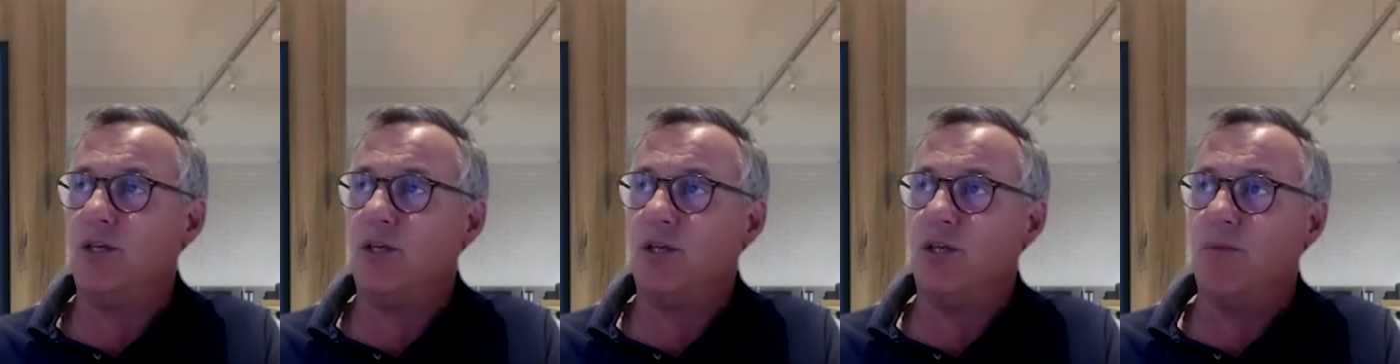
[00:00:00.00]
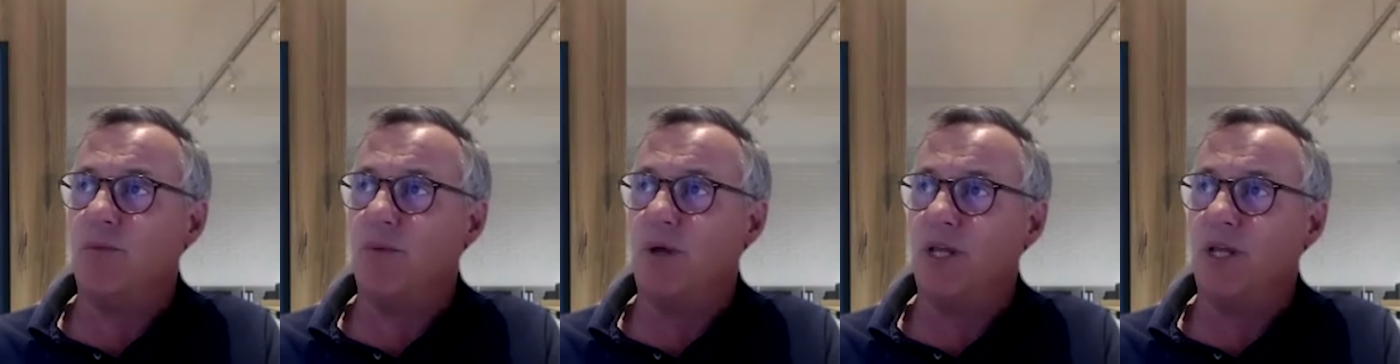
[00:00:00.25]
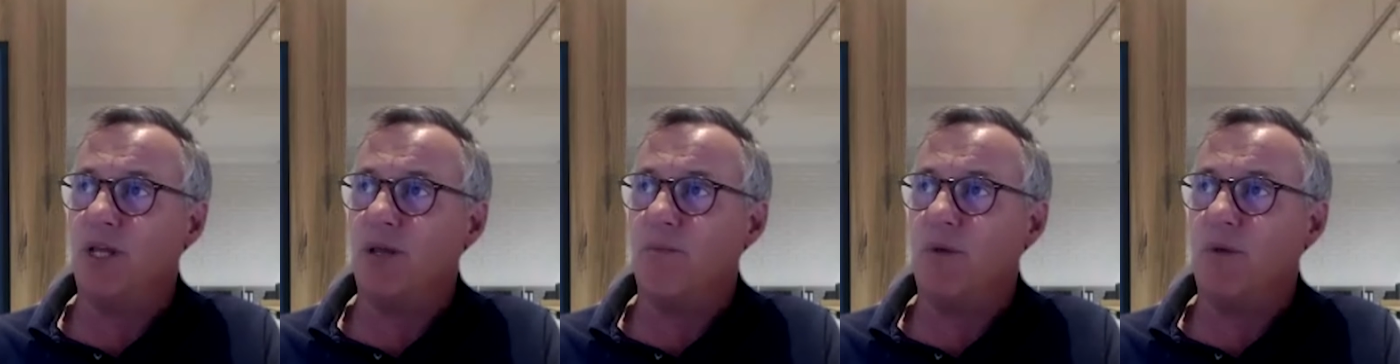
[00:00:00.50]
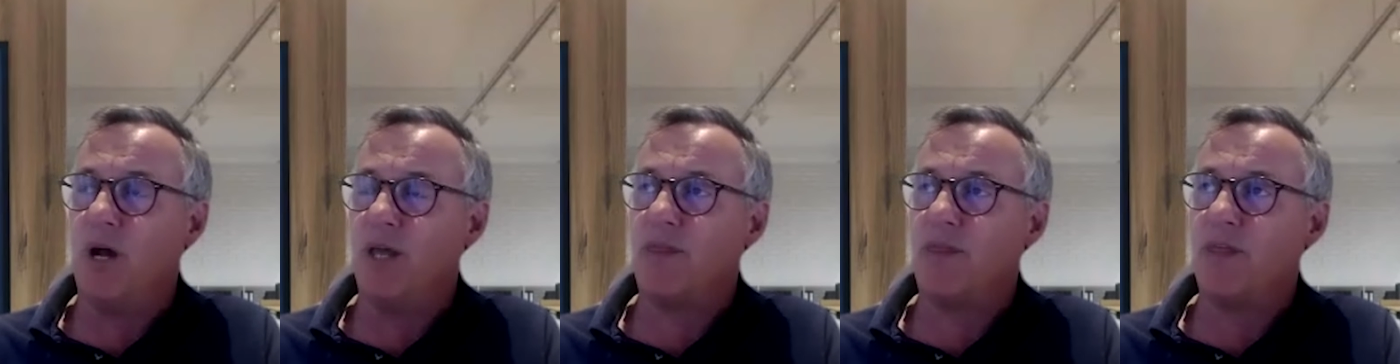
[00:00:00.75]
you, might, you
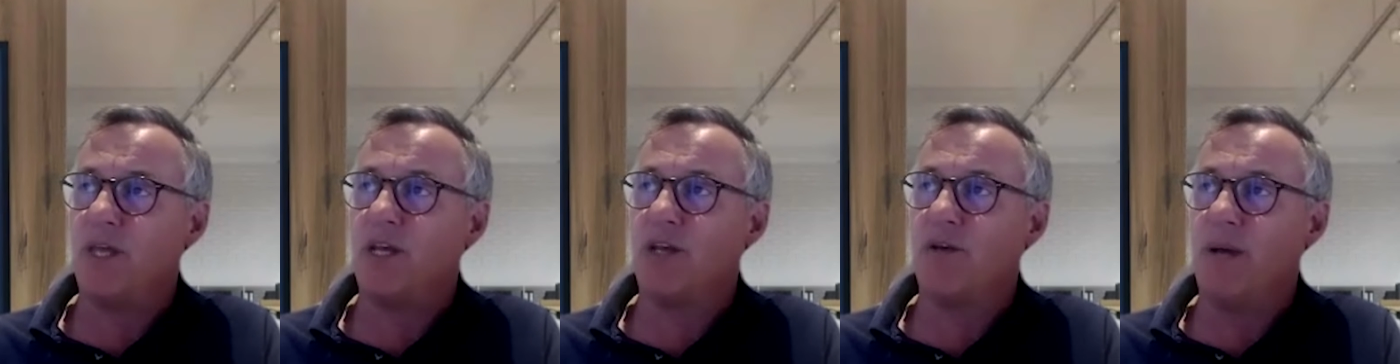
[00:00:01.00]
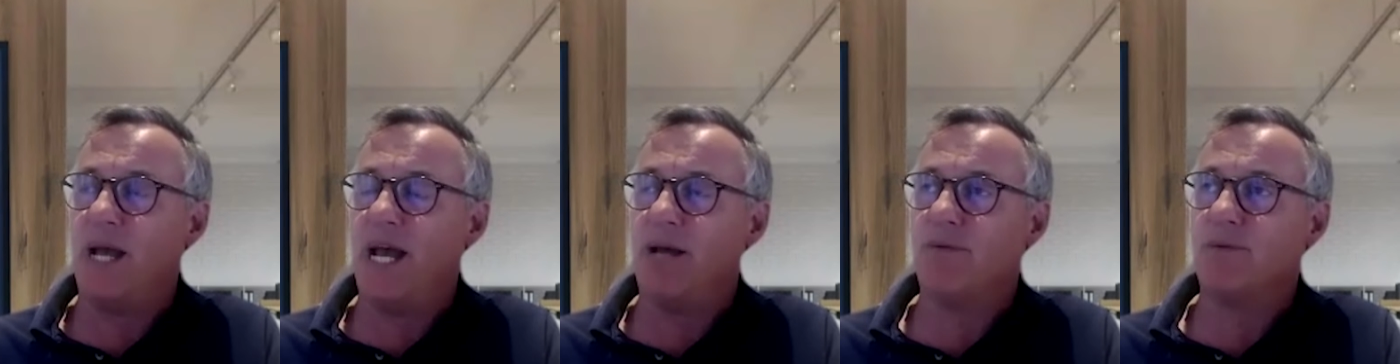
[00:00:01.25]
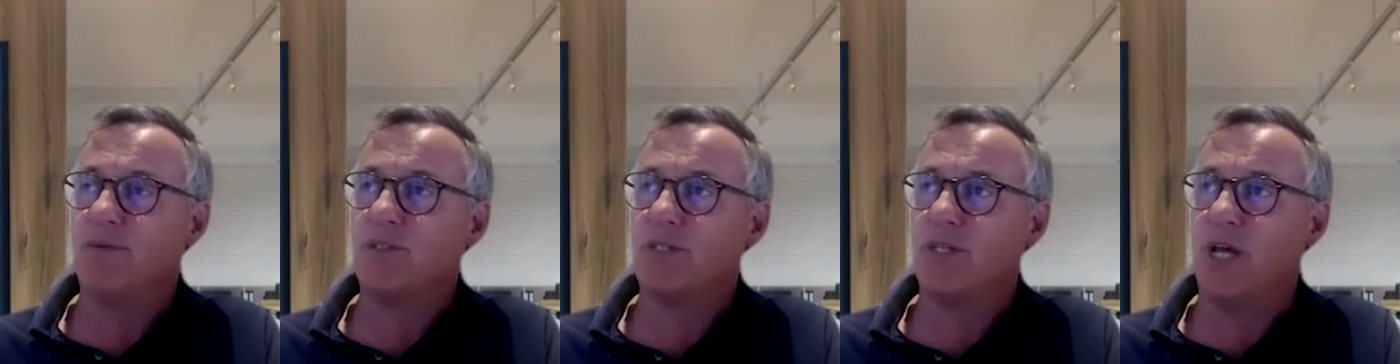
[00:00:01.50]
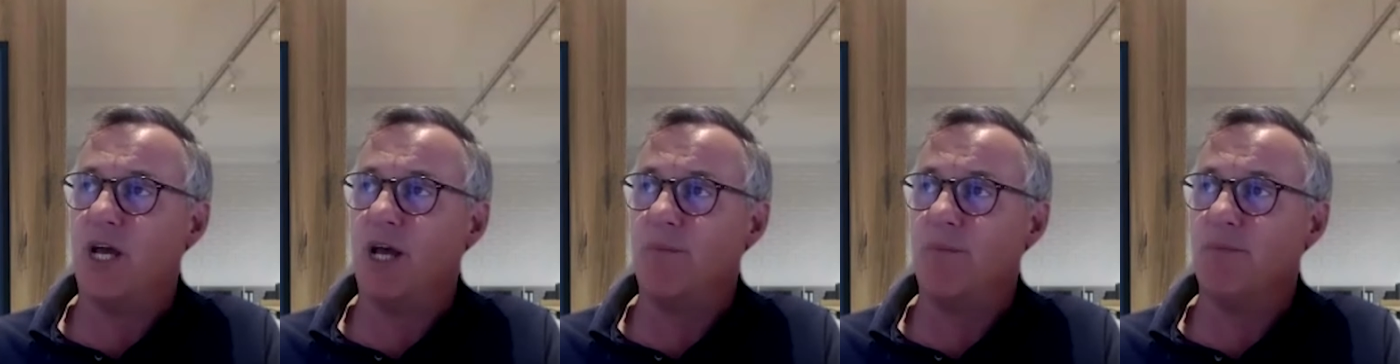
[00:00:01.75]
might think about,
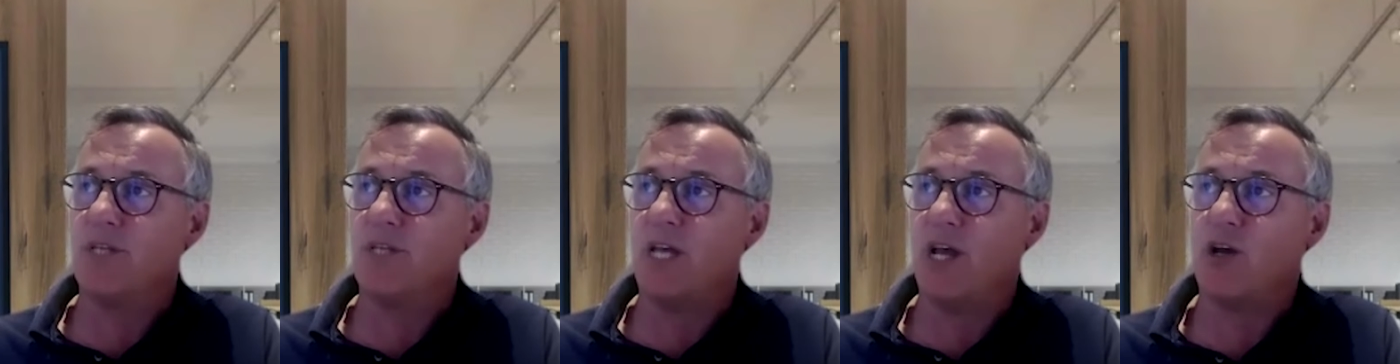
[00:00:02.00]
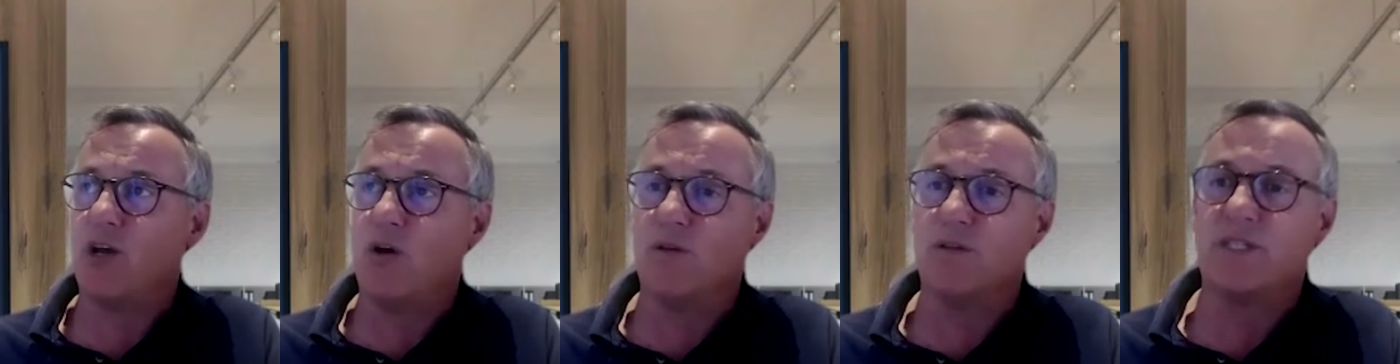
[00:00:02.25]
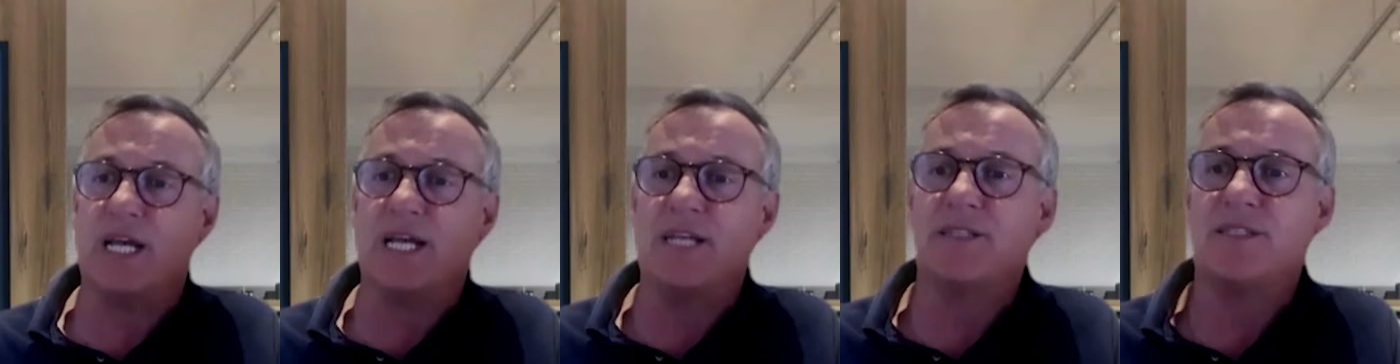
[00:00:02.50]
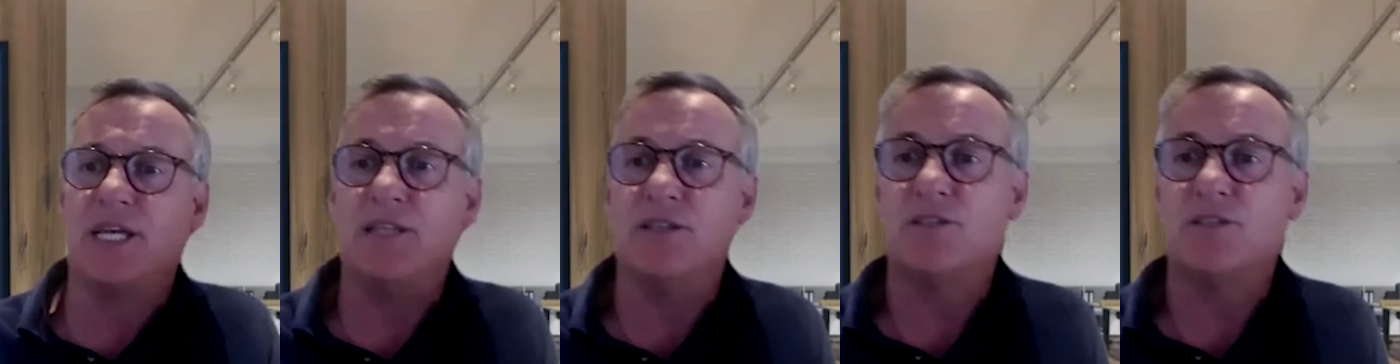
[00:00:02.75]
um, say, a contact
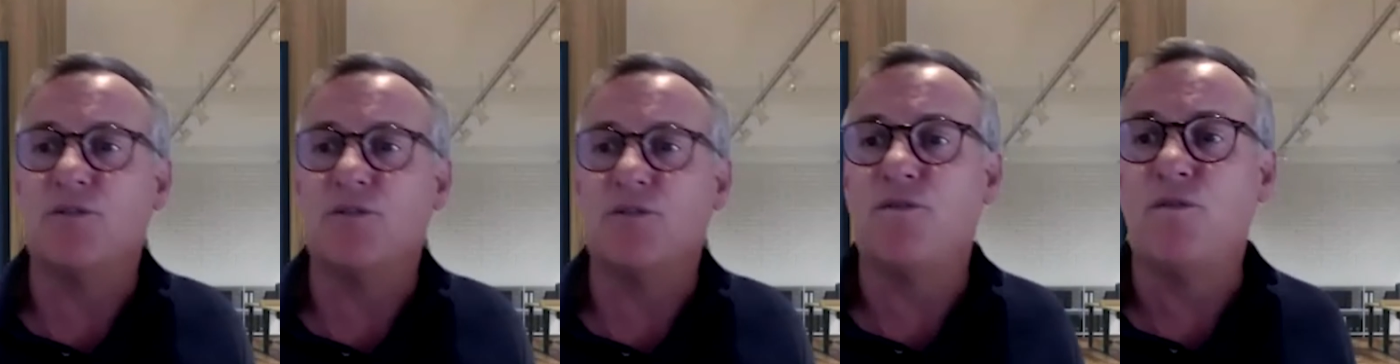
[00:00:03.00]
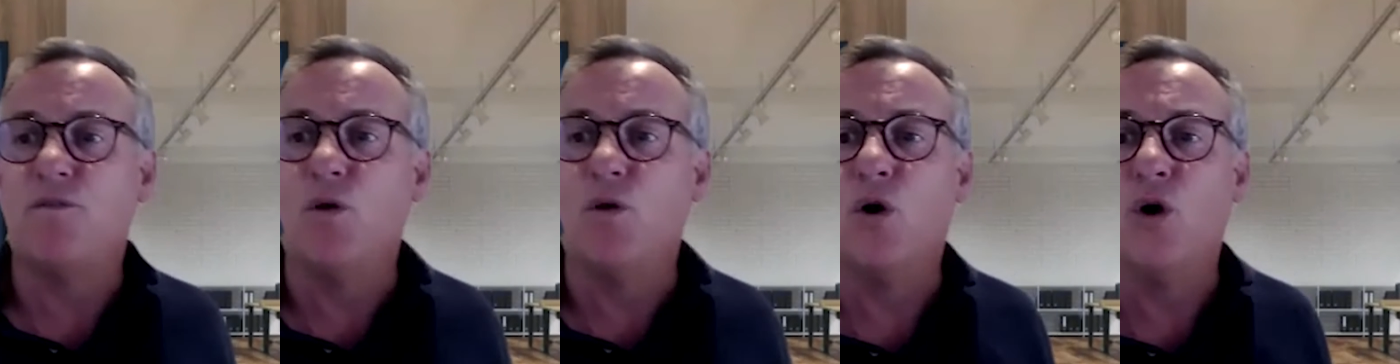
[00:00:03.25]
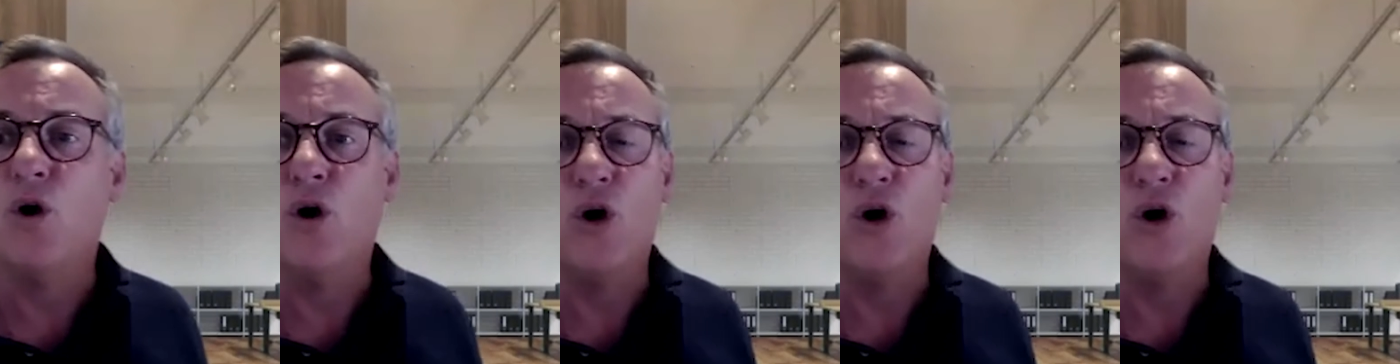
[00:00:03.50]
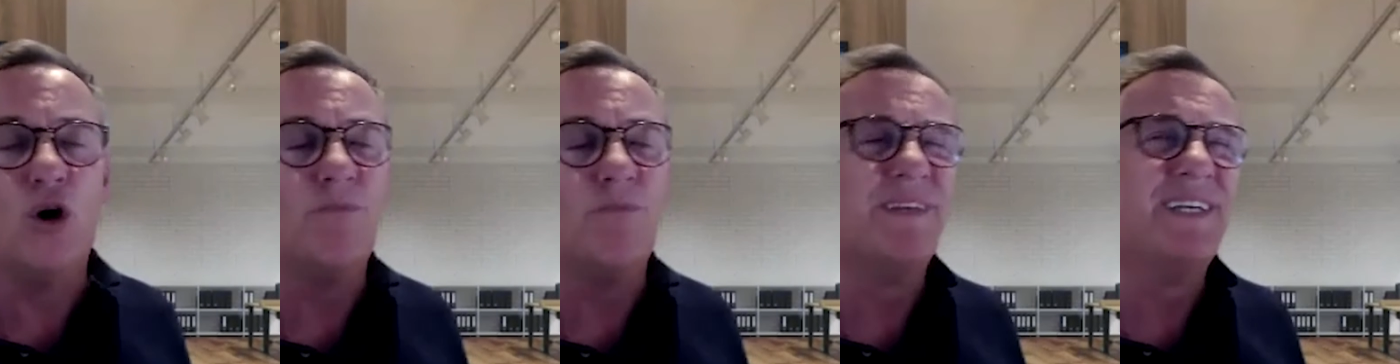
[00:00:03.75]
center
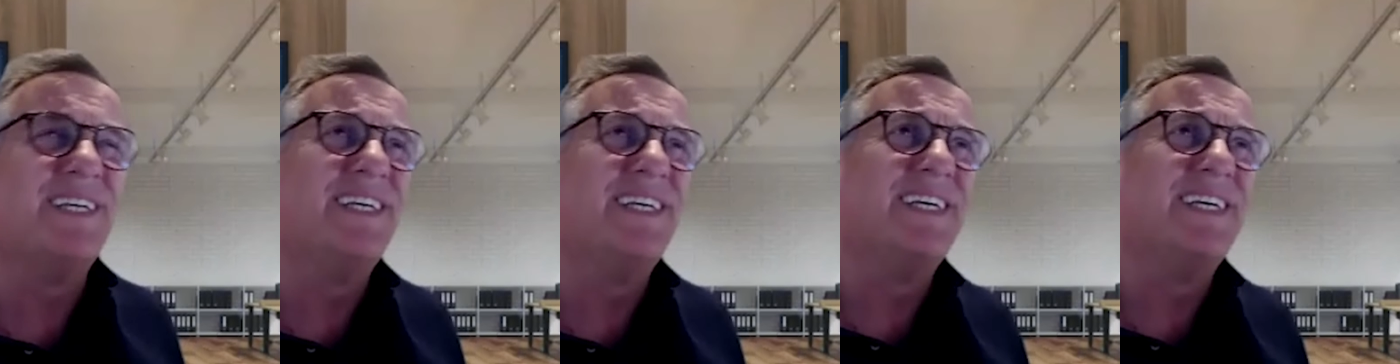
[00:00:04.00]
for